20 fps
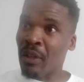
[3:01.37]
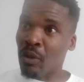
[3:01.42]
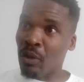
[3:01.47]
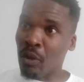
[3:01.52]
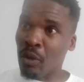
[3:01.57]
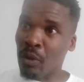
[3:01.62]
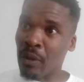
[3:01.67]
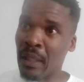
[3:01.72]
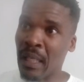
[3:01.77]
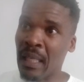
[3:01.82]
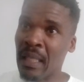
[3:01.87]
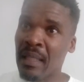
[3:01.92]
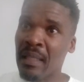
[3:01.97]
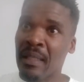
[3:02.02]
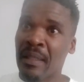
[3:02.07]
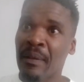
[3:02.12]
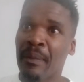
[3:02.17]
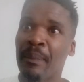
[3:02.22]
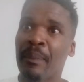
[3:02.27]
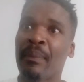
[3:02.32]
the
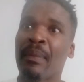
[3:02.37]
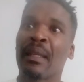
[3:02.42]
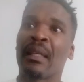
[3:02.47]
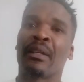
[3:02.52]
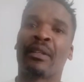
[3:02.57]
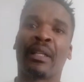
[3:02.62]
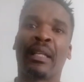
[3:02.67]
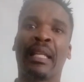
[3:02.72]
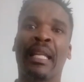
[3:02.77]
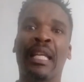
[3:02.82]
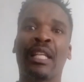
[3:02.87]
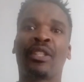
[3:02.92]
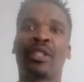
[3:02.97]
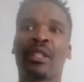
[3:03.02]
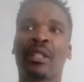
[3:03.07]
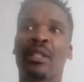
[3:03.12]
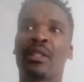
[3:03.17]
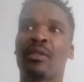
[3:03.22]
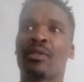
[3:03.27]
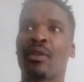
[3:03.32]
colonized,
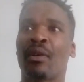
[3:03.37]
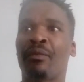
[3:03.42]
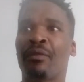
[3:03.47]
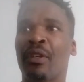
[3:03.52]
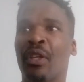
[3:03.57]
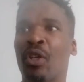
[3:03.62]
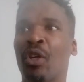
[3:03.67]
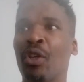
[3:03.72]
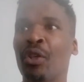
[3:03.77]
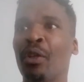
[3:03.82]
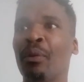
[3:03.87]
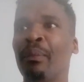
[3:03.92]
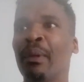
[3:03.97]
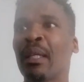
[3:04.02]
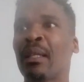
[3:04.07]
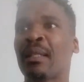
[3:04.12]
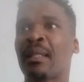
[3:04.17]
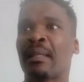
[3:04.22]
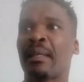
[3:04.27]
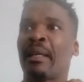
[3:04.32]
relations of
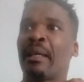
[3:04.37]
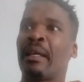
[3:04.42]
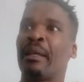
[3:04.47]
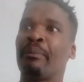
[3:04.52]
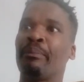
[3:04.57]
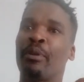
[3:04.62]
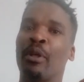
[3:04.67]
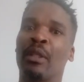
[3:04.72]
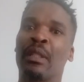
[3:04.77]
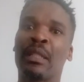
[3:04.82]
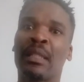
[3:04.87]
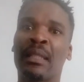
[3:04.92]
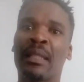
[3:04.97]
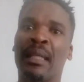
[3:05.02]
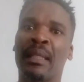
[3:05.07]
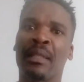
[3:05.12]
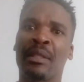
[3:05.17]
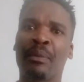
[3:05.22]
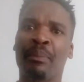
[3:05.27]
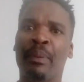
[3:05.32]
economics and
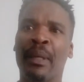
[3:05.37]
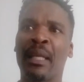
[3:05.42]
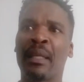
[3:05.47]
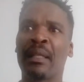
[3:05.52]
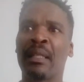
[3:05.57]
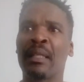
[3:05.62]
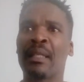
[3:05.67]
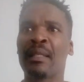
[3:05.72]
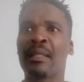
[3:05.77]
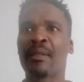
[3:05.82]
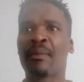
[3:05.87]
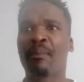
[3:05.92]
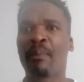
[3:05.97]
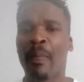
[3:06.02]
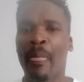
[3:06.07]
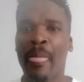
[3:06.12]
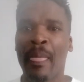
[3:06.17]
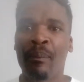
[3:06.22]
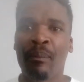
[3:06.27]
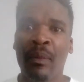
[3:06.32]
political dependence,
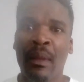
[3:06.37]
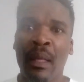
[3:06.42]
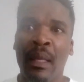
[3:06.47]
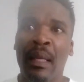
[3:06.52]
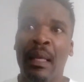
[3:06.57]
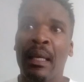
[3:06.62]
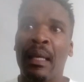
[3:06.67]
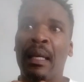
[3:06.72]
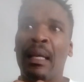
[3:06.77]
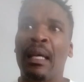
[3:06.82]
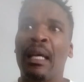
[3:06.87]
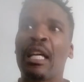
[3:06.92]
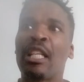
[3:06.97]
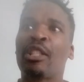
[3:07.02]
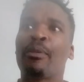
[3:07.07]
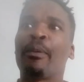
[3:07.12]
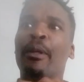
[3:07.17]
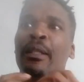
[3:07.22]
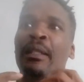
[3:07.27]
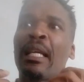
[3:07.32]

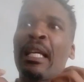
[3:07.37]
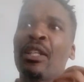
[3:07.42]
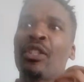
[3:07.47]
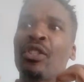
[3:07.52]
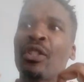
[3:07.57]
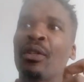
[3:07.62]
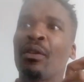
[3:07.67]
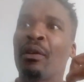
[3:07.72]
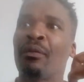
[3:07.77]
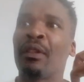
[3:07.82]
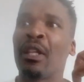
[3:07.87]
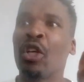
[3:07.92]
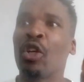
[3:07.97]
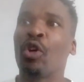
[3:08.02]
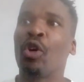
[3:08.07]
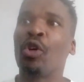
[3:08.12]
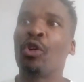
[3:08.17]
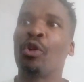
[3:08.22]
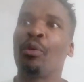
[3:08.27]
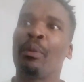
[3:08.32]
exploitation of the
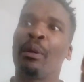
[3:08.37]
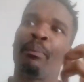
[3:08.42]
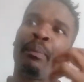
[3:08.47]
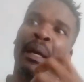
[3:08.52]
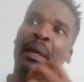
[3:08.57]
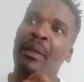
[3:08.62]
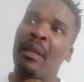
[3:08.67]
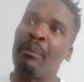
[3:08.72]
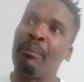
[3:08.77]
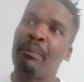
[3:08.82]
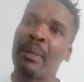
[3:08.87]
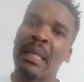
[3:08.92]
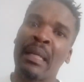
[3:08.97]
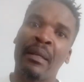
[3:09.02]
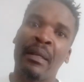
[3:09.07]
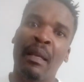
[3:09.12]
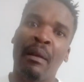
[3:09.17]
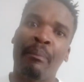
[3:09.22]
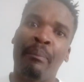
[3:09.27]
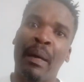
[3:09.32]
economy by the
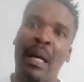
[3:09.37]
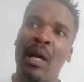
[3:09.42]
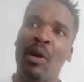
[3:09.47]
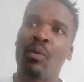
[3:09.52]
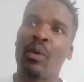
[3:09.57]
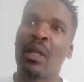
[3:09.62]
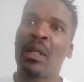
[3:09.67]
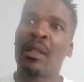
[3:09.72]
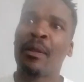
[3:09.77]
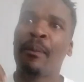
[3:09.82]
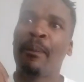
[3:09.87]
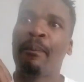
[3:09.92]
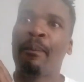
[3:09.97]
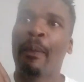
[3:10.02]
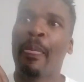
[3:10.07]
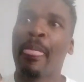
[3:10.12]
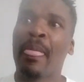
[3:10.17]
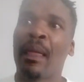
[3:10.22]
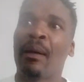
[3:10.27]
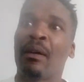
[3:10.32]
imperial power,
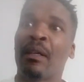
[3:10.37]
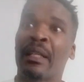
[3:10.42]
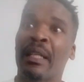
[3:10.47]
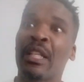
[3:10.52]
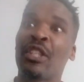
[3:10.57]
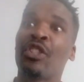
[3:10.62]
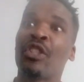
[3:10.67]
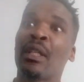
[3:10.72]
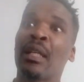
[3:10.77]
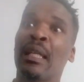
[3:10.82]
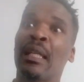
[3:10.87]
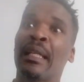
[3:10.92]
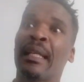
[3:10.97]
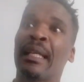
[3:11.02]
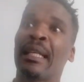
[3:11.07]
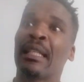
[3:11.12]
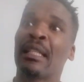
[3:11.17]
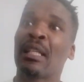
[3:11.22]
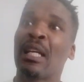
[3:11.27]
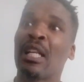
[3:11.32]
racial
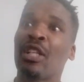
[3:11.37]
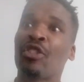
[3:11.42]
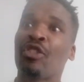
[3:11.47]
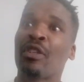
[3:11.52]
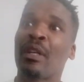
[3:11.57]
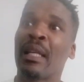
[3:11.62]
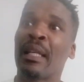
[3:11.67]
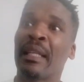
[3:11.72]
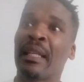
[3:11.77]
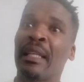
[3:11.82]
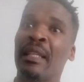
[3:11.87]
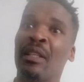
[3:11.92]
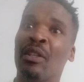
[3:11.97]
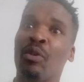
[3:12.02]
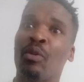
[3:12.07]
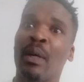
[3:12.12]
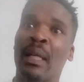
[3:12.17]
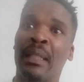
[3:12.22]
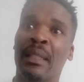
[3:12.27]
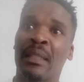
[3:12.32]
and cultural
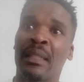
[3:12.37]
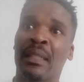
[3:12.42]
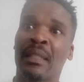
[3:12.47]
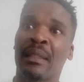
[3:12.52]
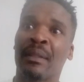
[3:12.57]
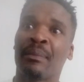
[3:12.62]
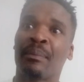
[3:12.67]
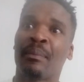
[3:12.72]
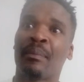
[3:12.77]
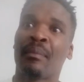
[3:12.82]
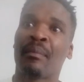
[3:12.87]
inequality.